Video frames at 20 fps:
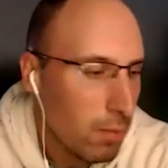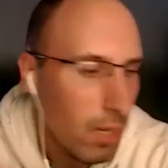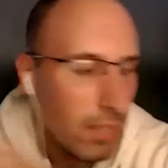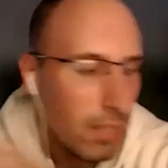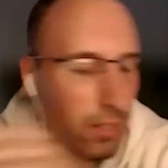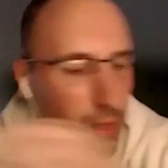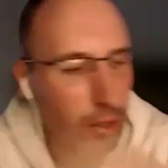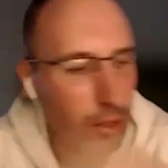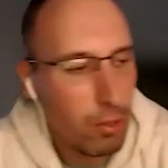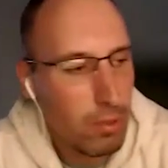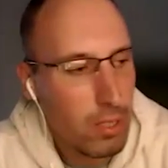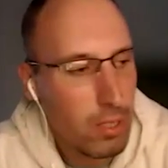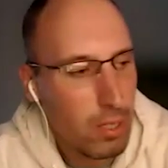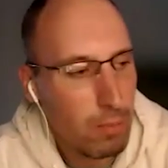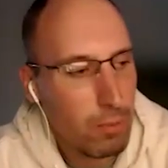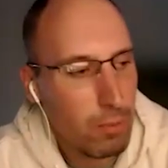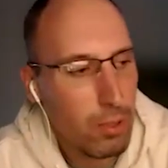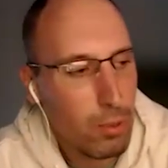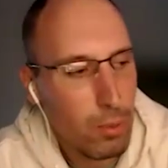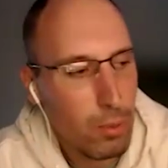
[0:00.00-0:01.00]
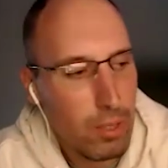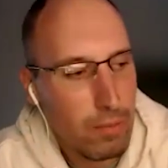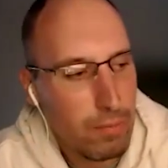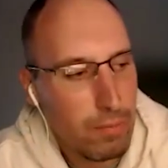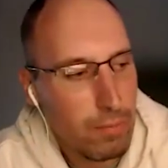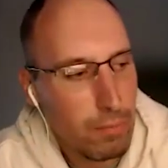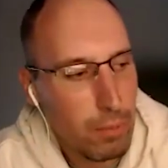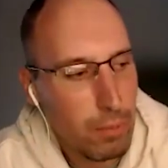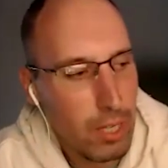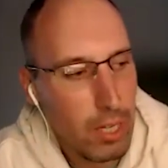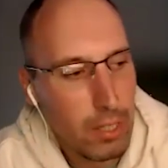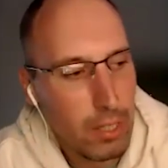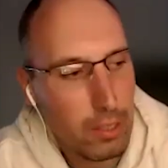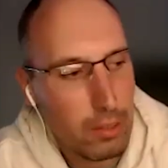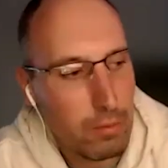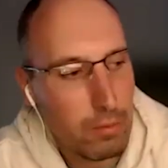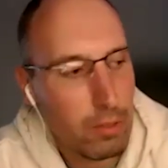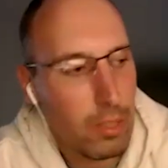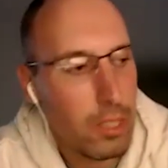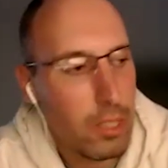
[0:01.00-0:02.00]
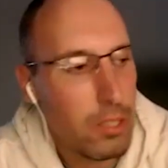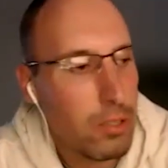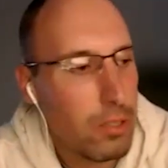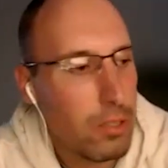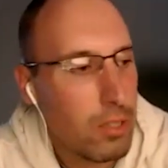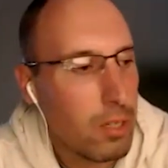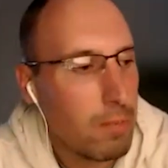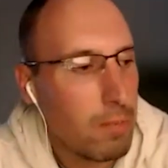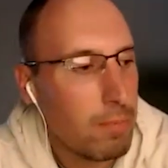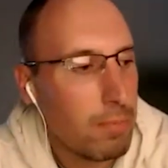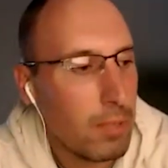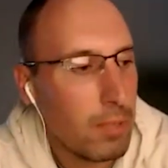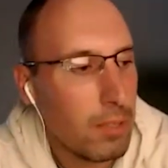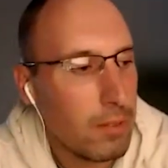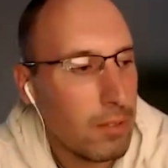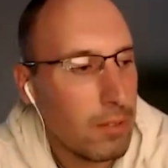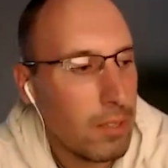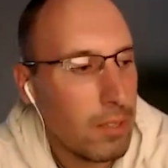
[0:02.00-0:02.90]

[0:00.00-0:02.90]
I did use him because we had a good relationship, but